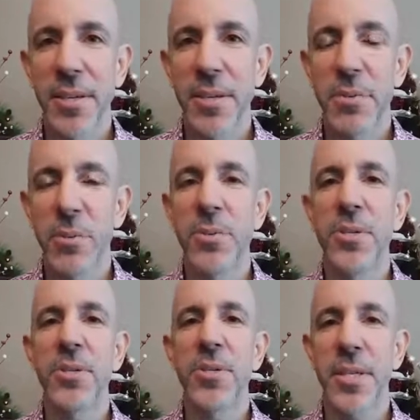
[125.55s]
You
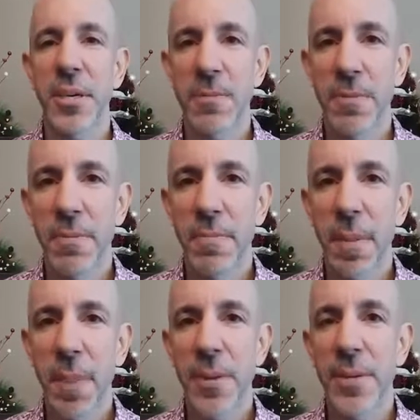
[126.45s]
lose yourself.
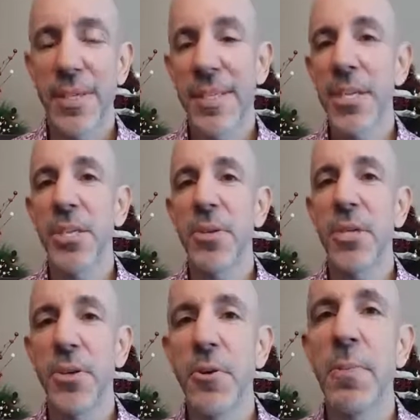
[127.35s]
You're essentially
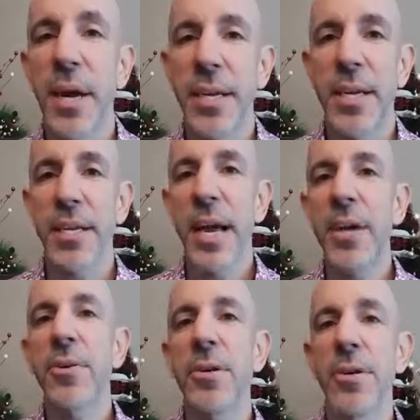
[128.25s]
nobody. And now
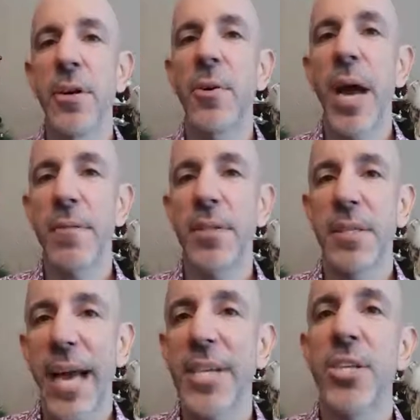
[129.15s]
you're going to go have to
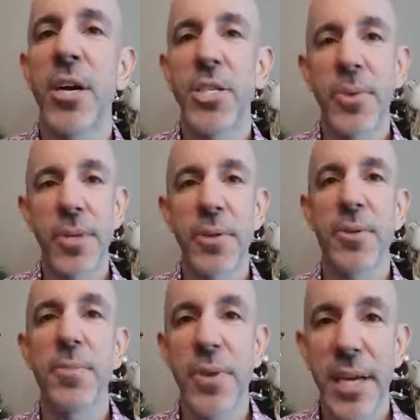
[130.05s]
latch on to another
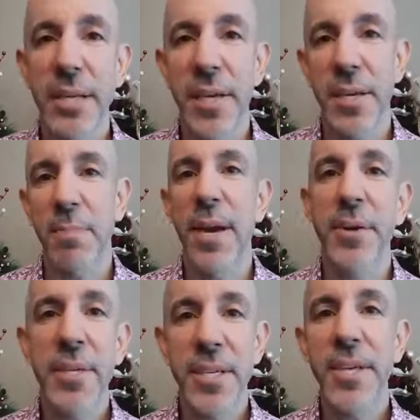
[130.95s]
brand like a
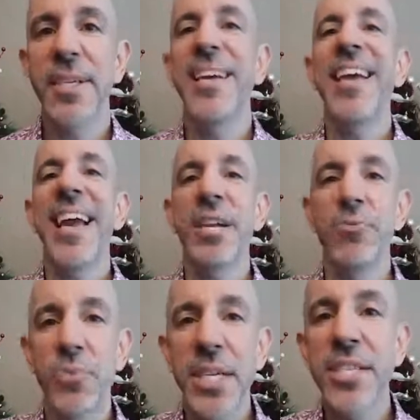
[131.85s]
parasite
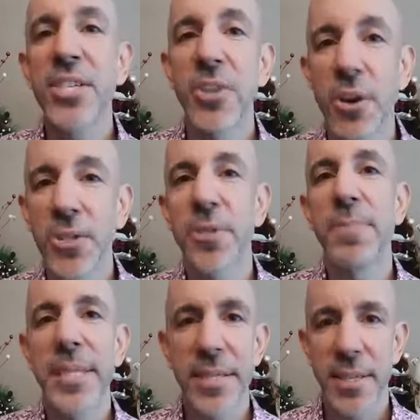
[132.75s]
and restart your
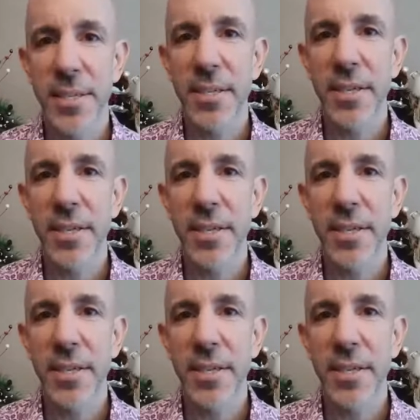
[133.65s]
business.